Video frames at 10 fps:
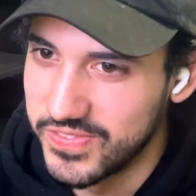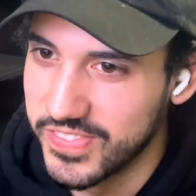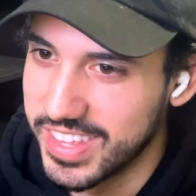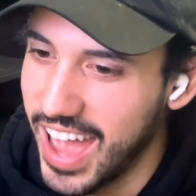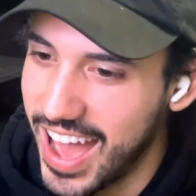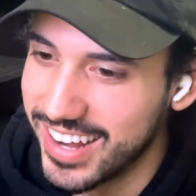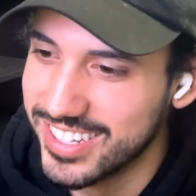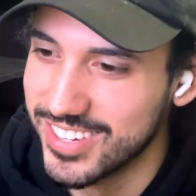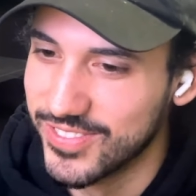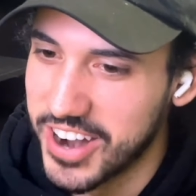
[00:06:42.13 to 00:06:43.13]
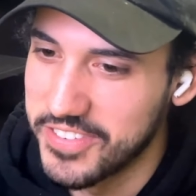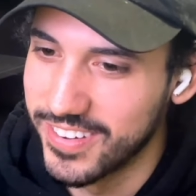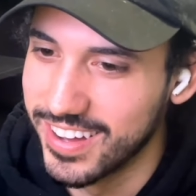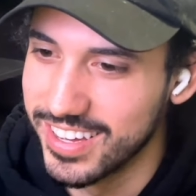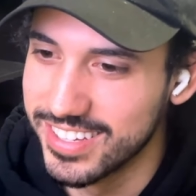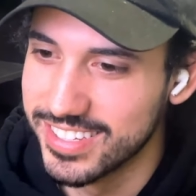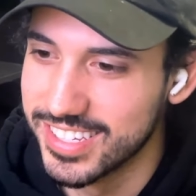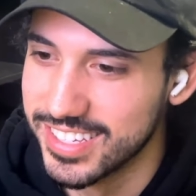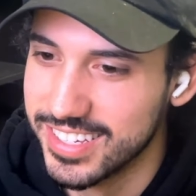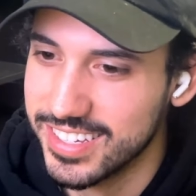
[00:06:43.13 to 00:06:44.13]
Yeah, in some rough ways.
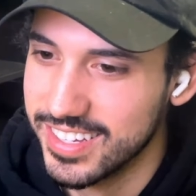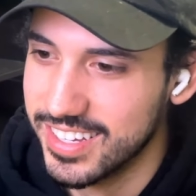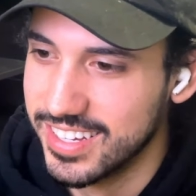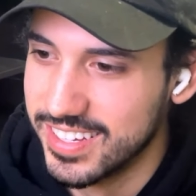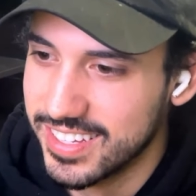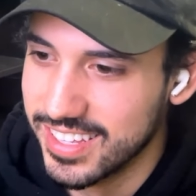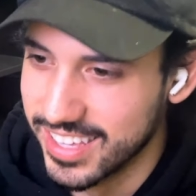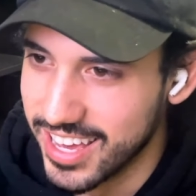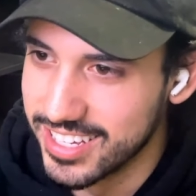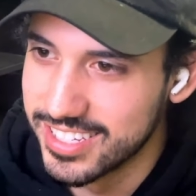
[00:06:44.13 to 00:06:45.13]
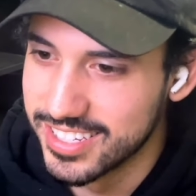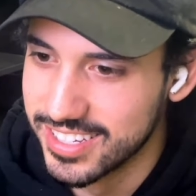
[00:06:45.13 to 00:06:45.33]
Yes.